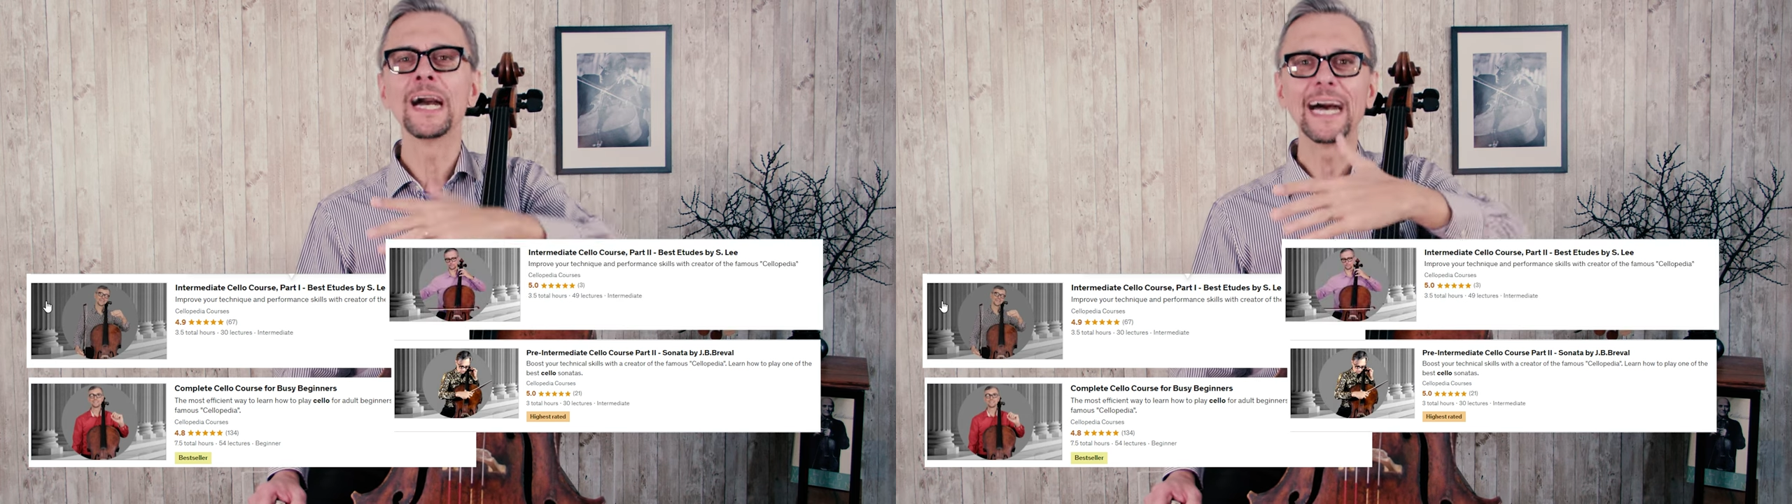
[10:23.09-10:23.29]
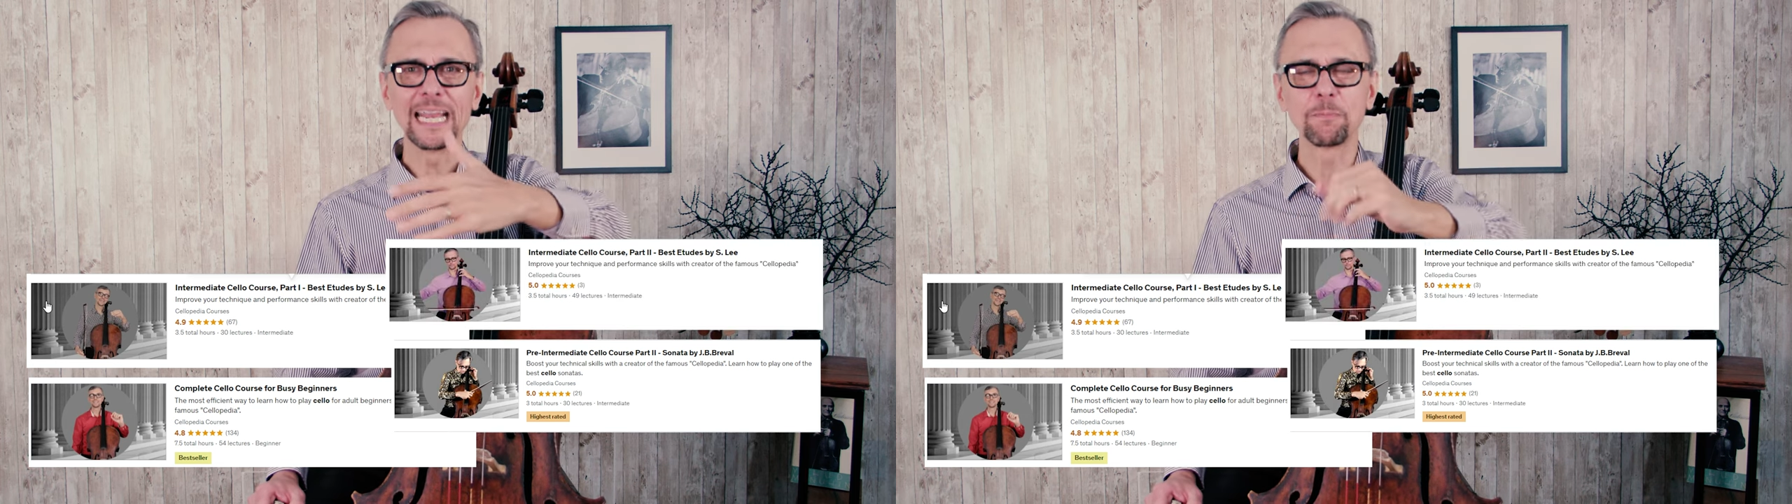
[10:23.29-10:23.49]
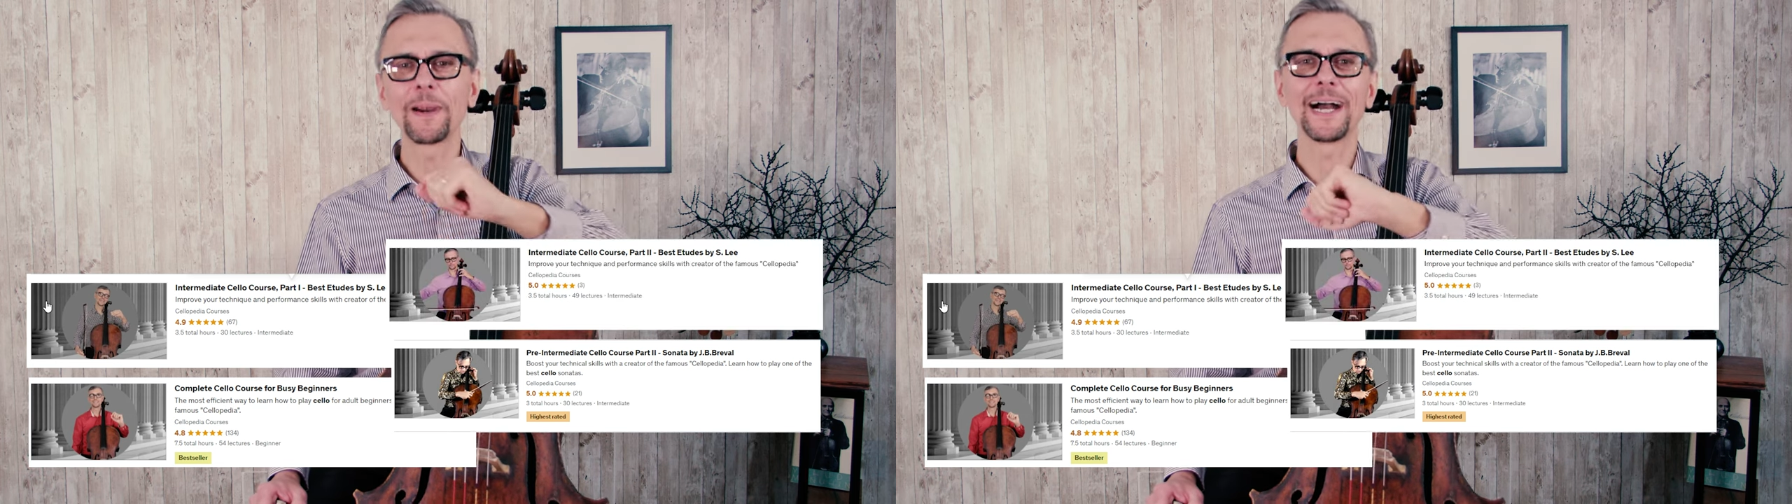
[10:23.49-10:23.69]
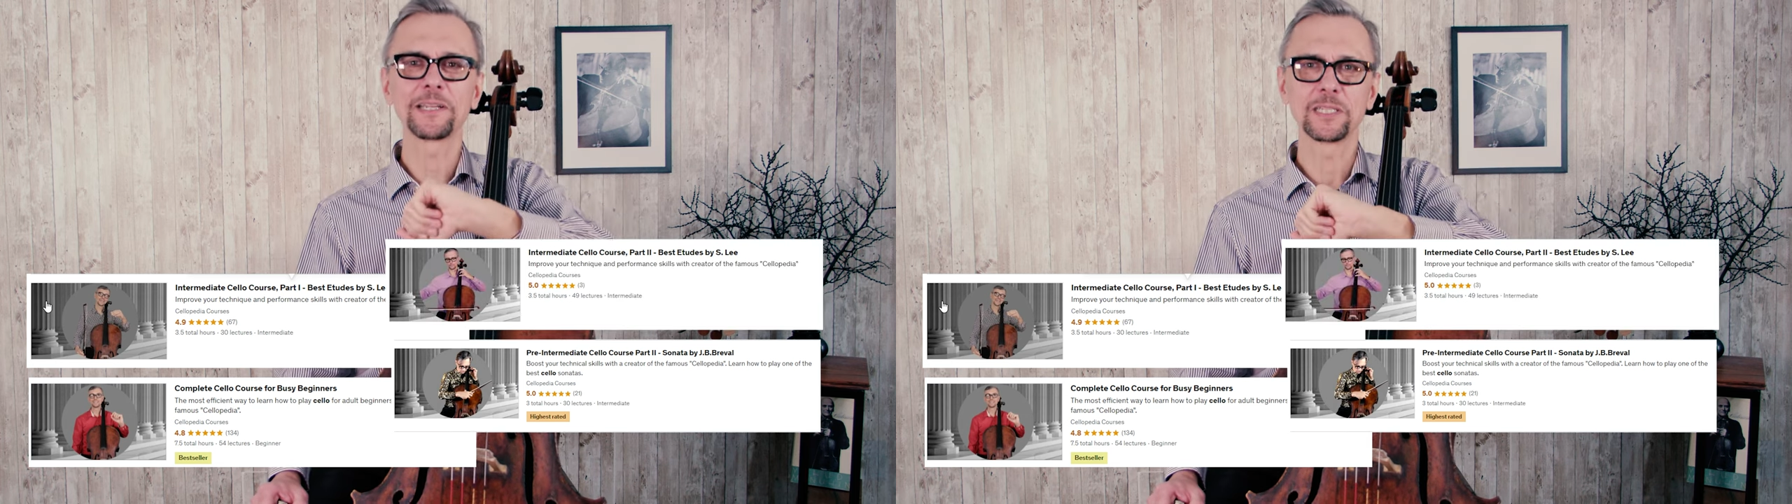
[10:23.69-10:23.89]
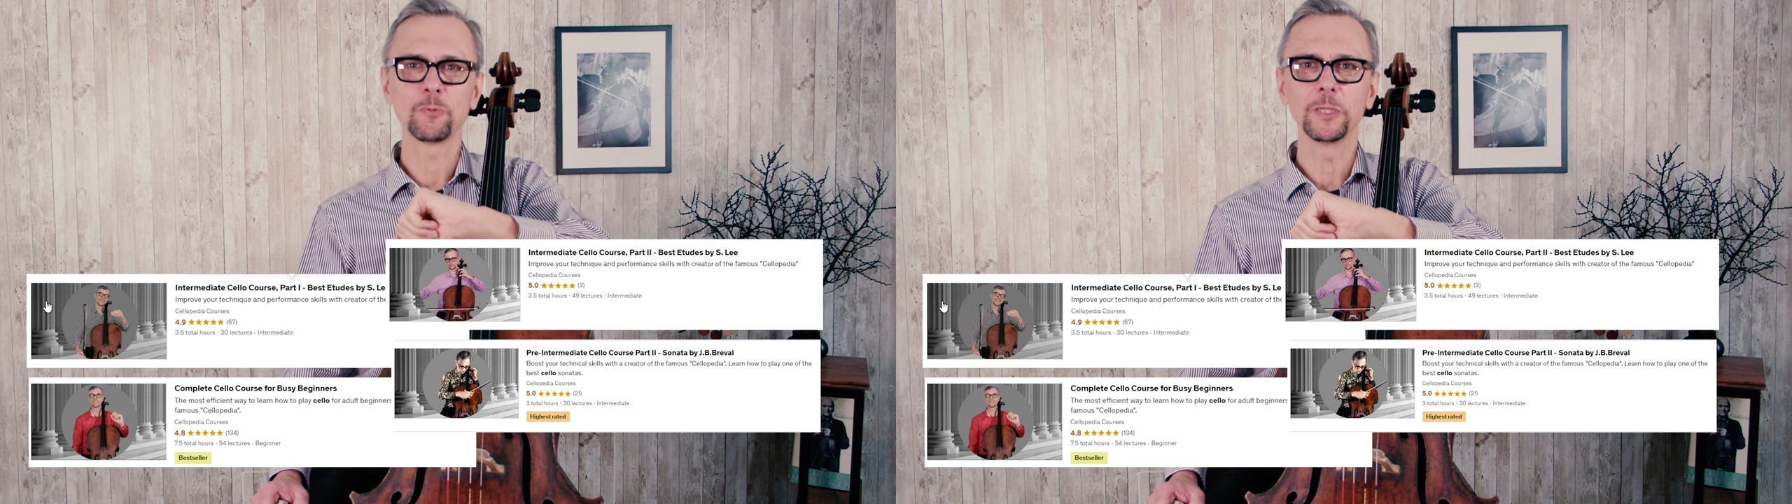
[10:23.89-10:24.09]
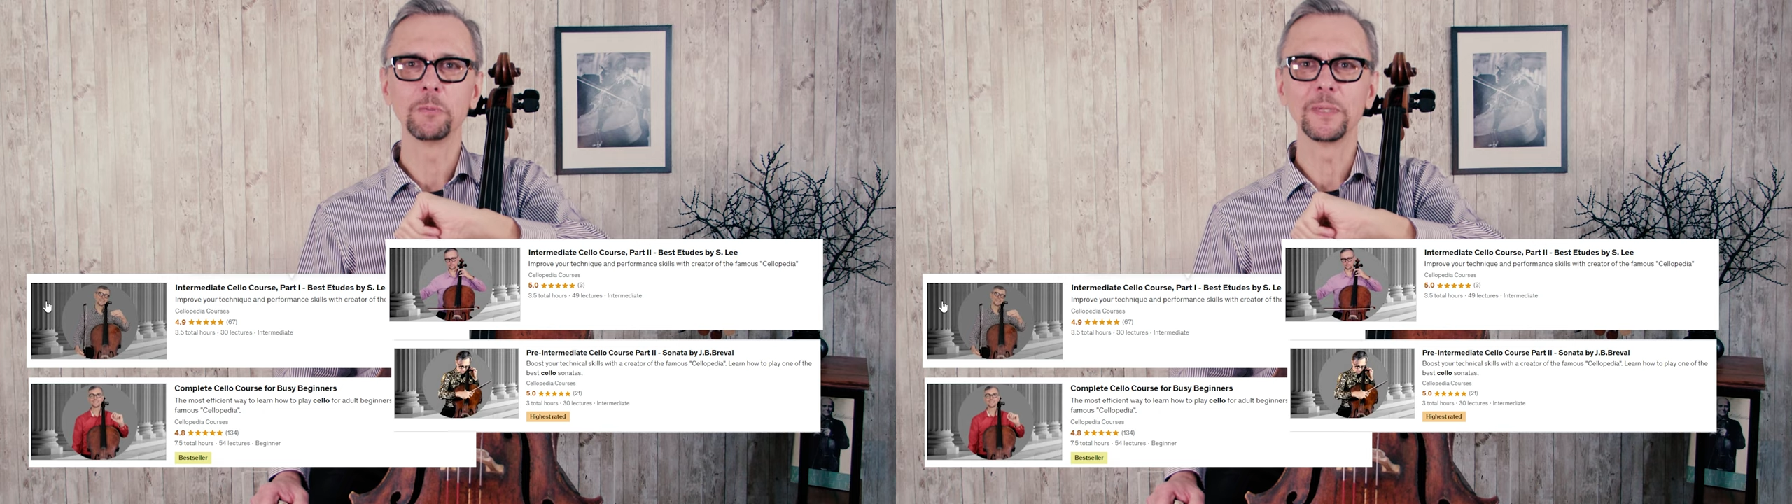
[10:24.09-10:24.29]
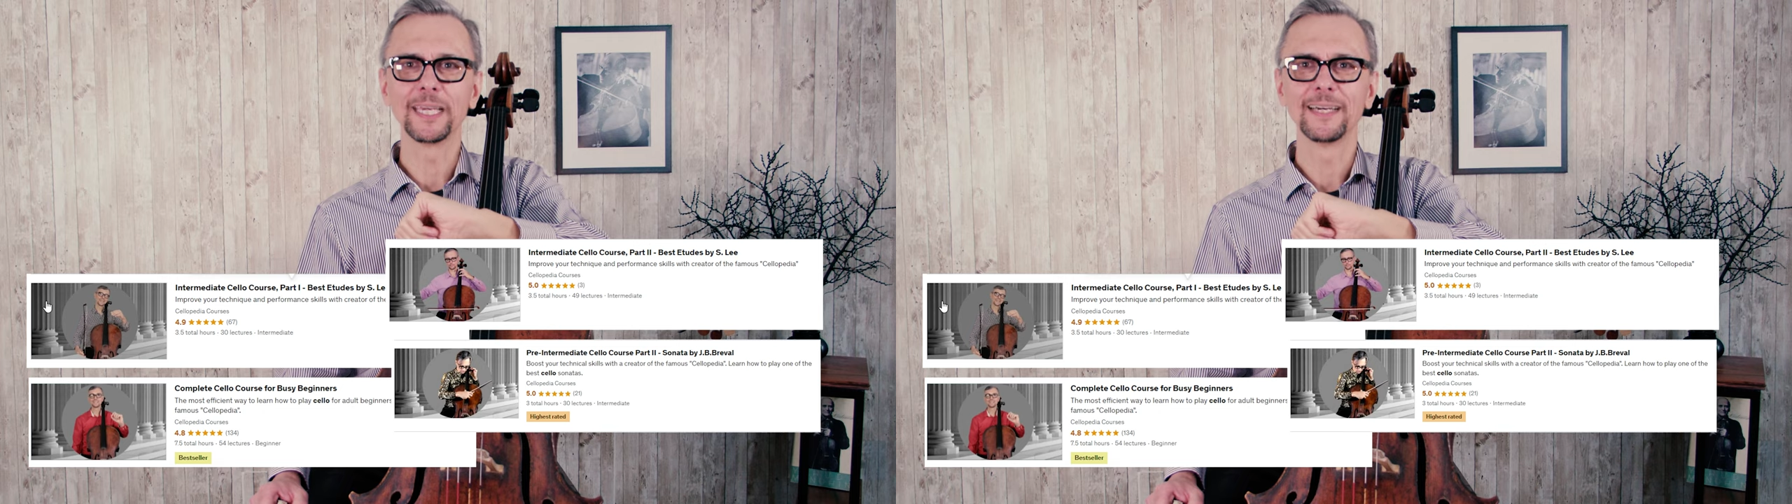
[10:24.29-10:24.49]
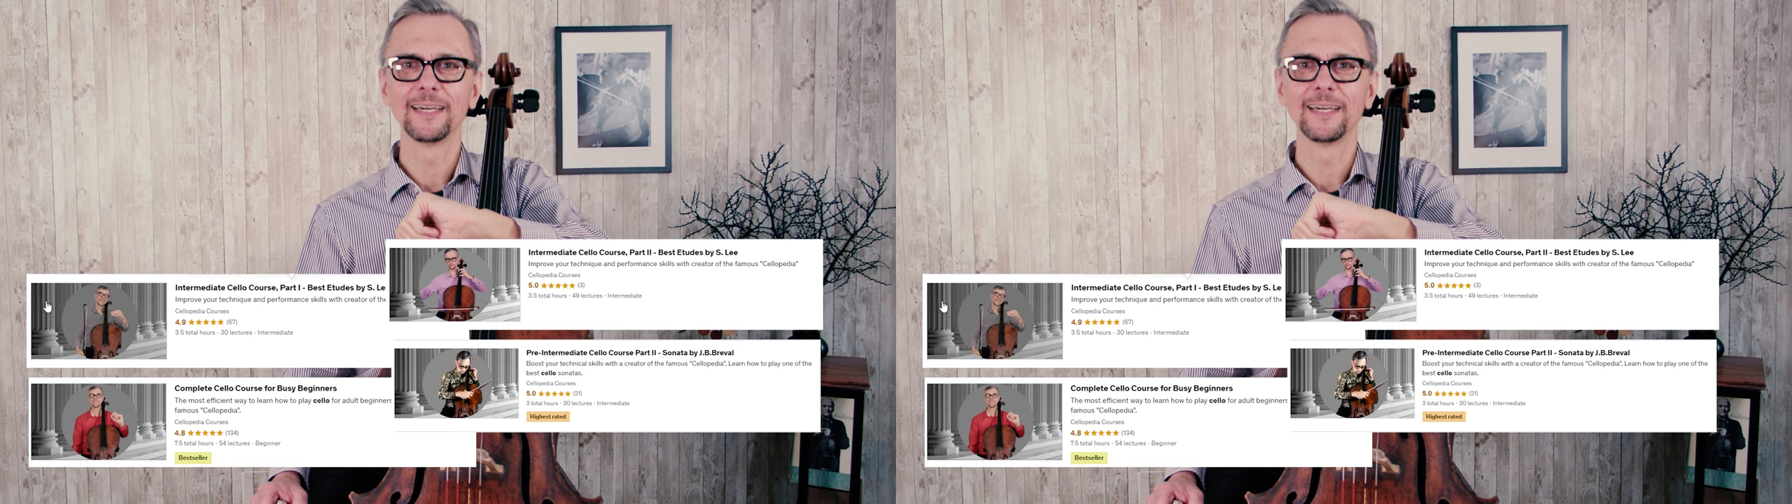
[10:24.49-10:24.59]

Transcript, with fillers: and practice with me.